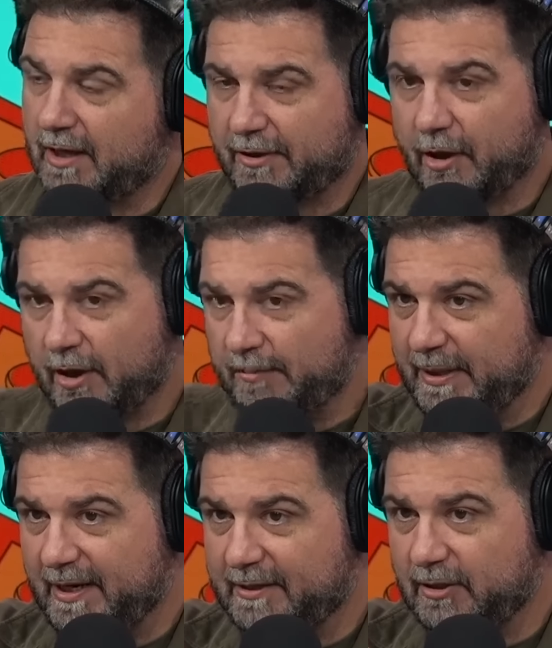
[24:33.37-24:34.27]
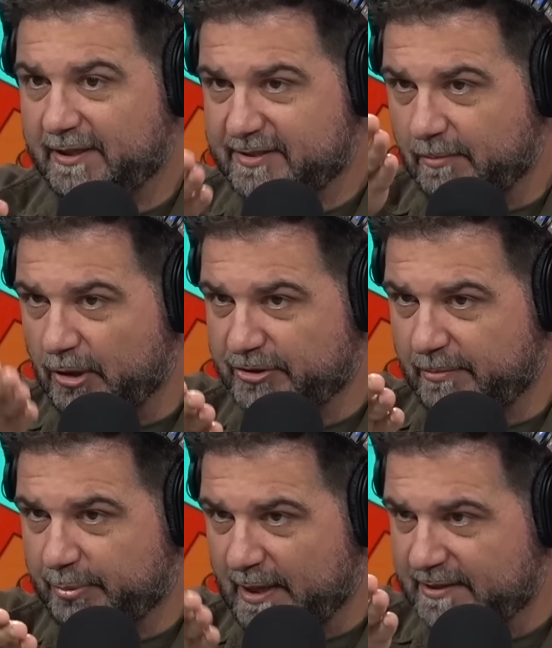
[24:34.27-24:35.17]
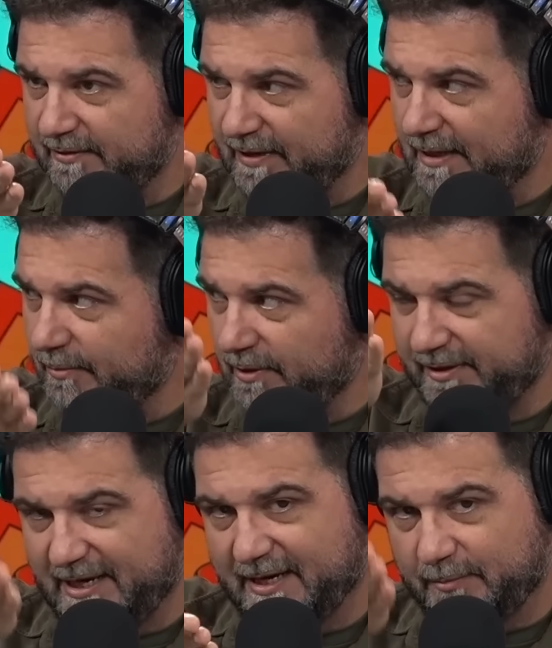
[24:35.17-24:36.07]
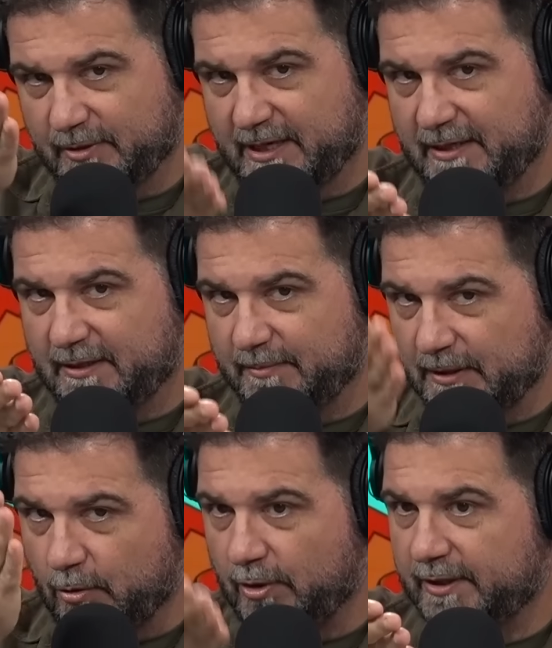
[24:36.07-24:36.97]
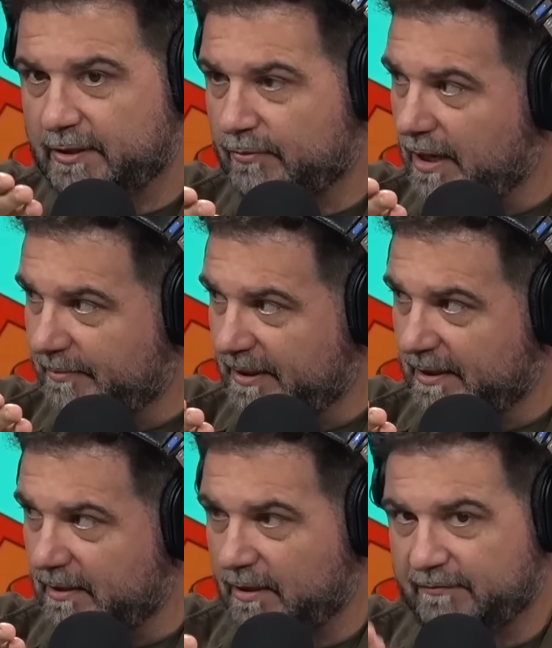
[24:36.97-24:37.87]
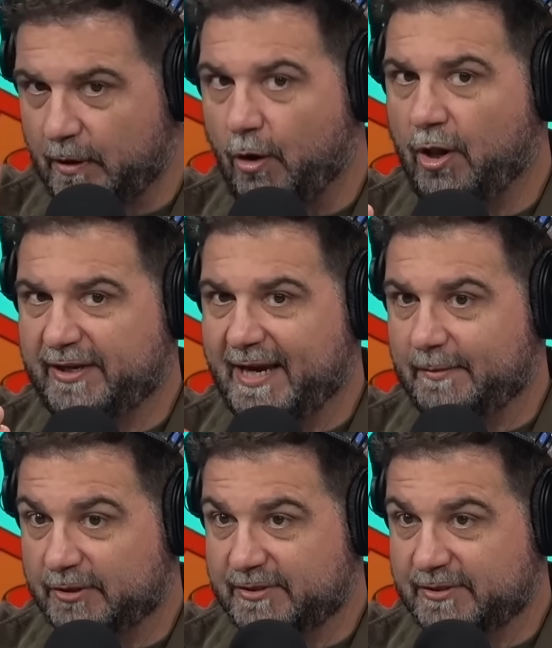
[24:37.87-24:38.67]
The harpy eagle is the most impressive animal in the animal kingdom, according to Ron Magill, of all the animals.